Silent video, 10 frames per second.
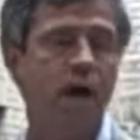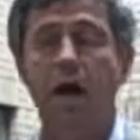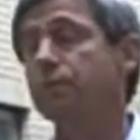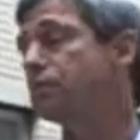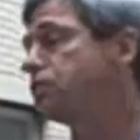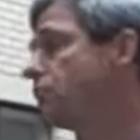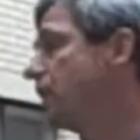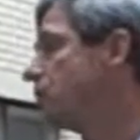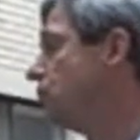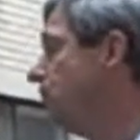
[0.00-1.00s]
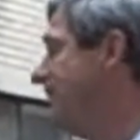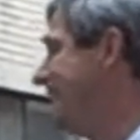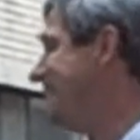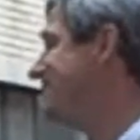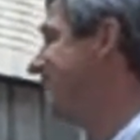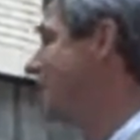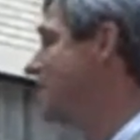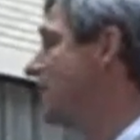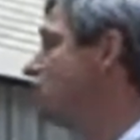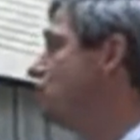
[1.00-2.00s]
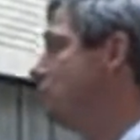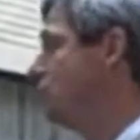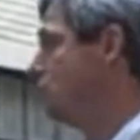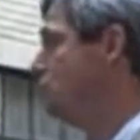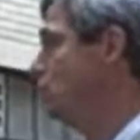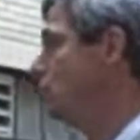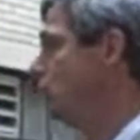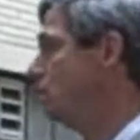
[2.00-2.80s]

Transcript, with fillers: I was director of the Navy's anti-terrorism unit.